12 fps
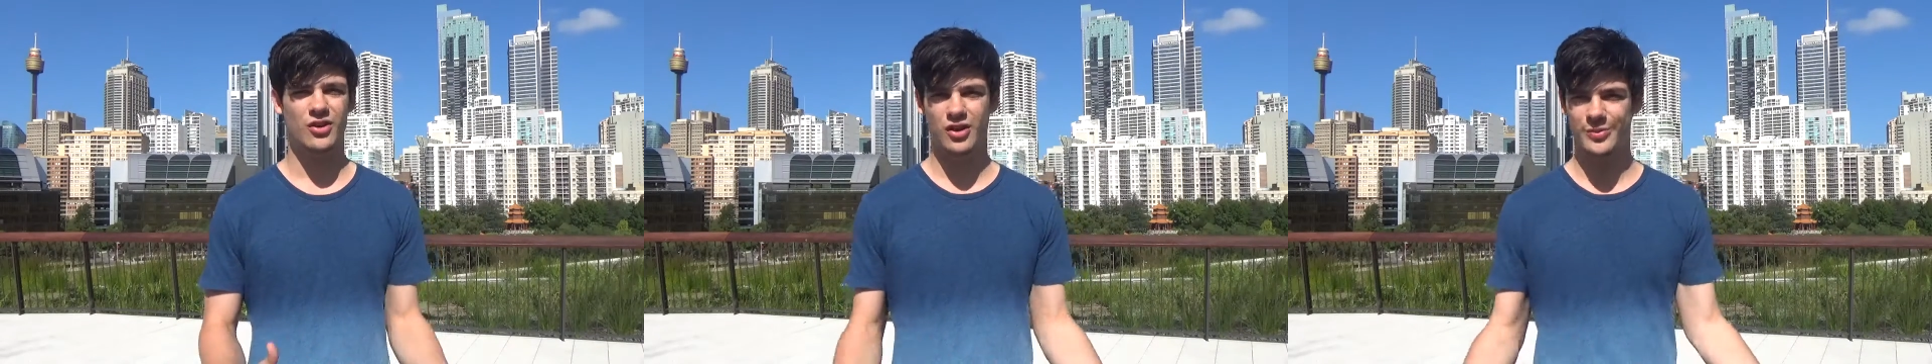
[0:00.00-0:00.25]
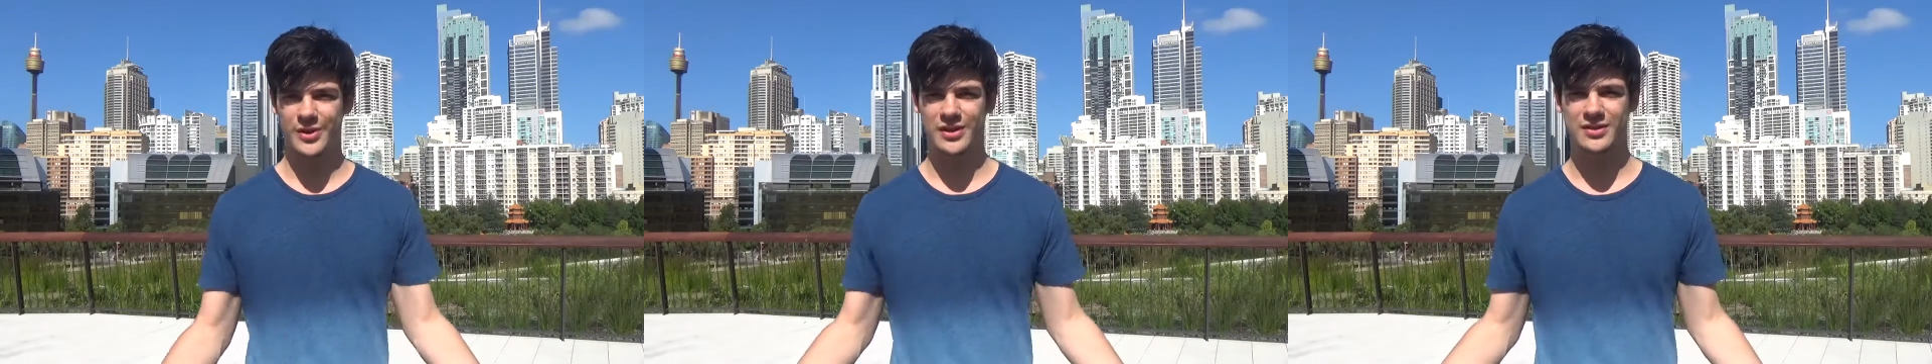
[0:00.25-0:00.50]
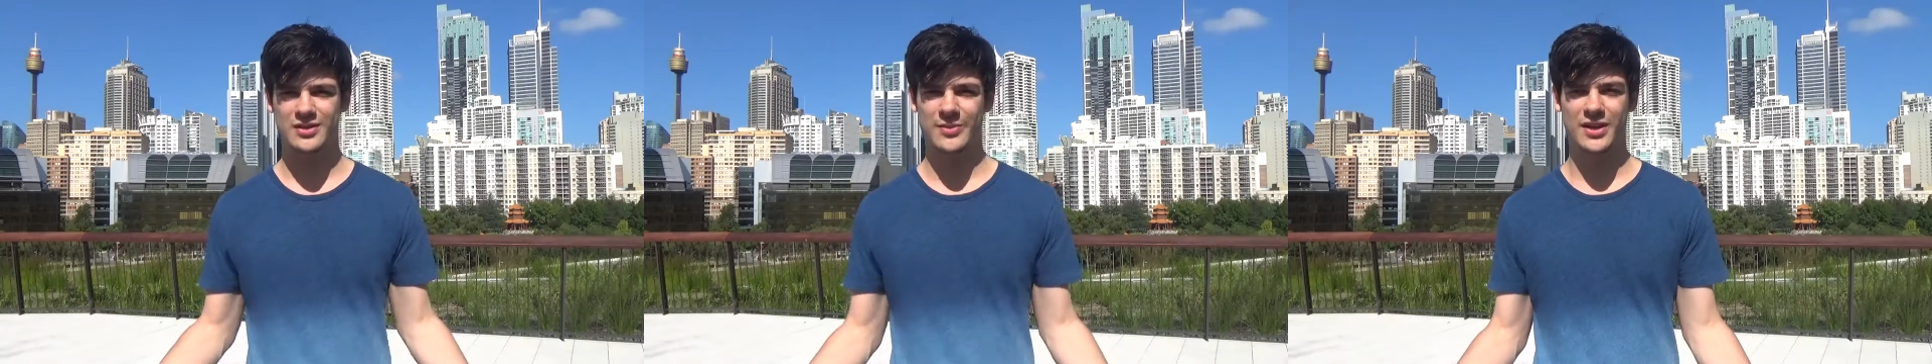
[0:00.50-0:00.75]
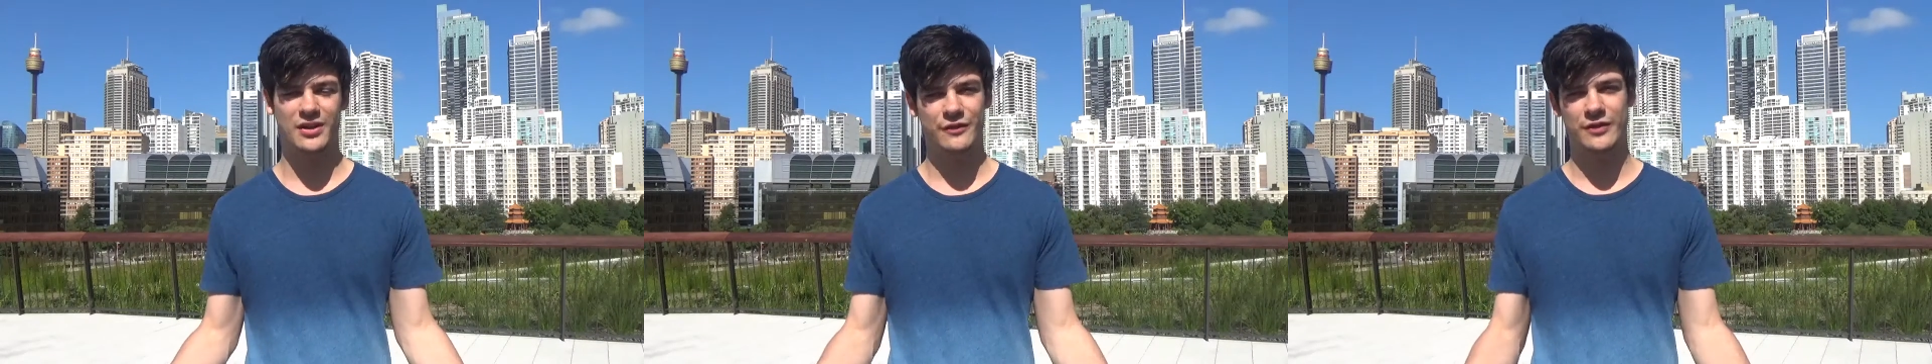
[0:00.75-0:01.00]
a hobby to
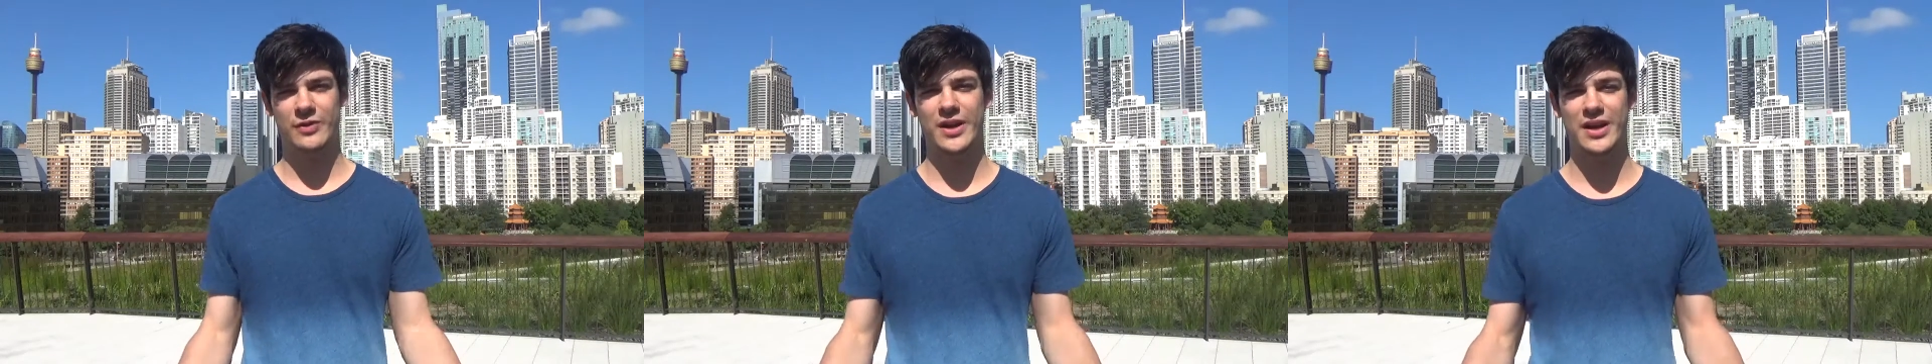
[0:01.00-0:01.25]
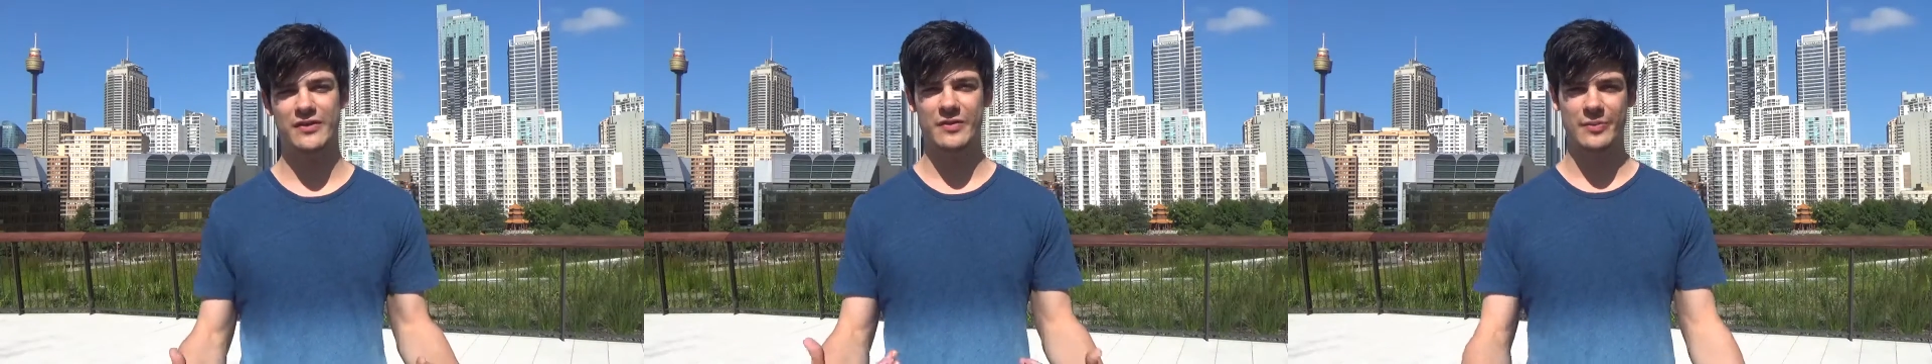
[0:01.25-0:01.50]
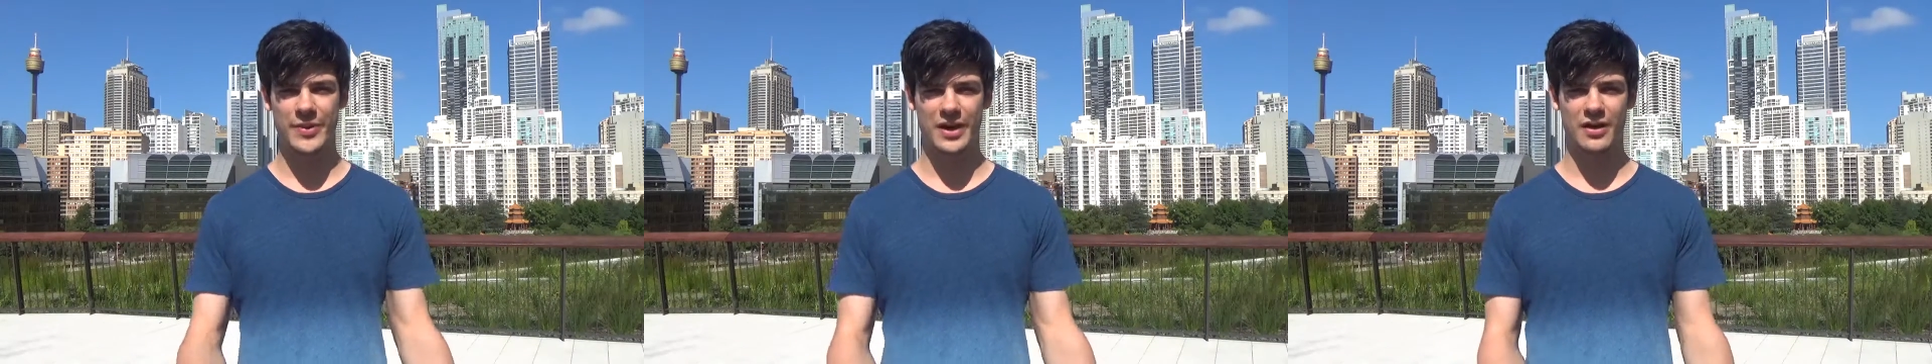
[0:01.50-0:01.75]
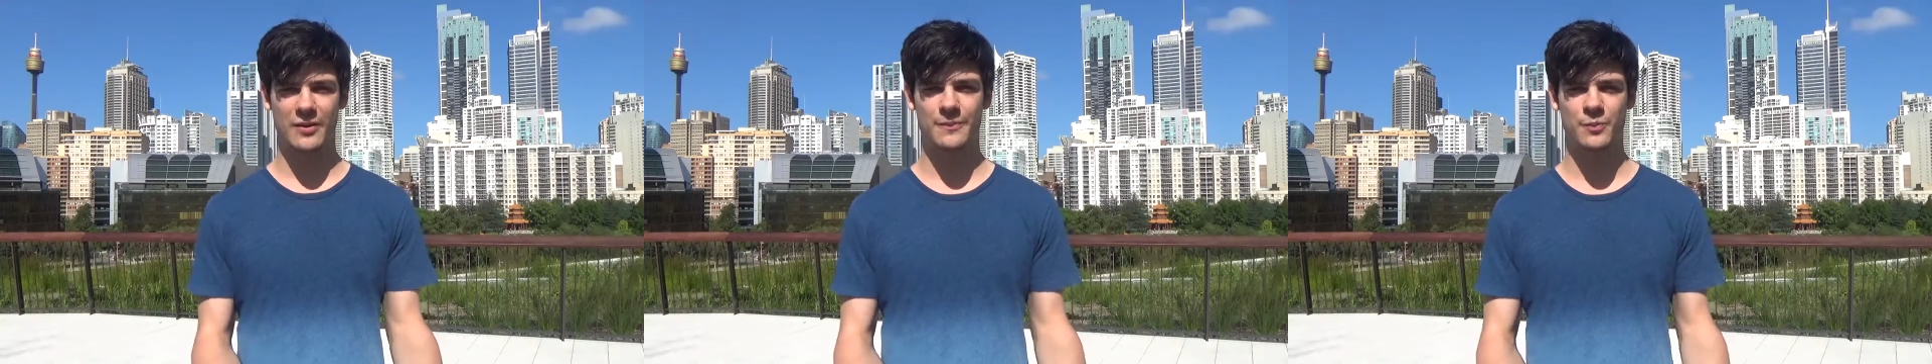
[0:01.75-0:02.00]
make you feel even
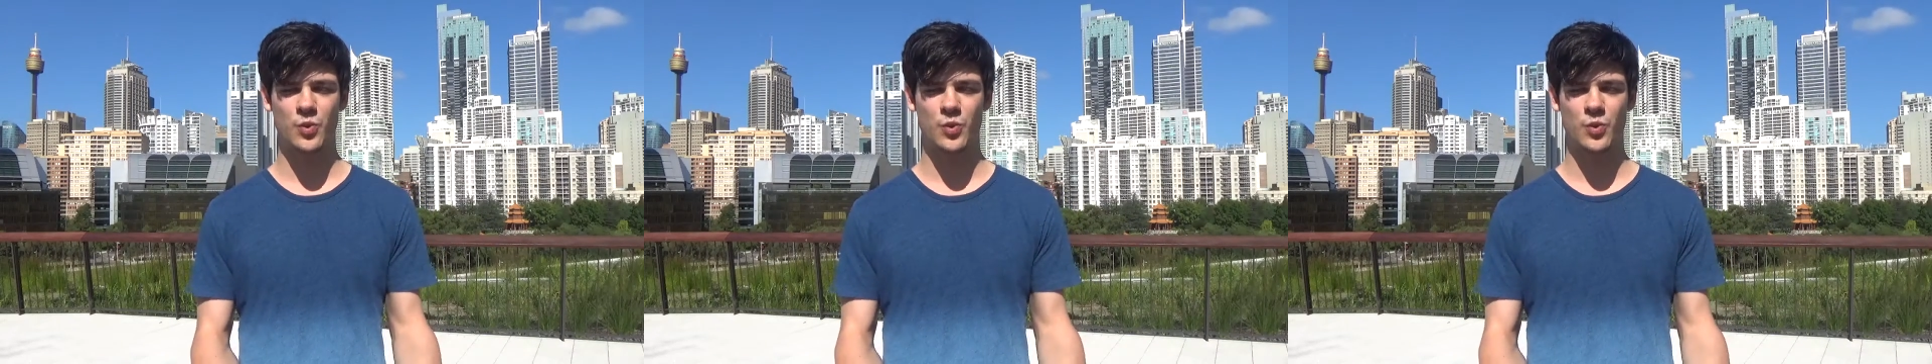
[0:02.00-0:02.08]
better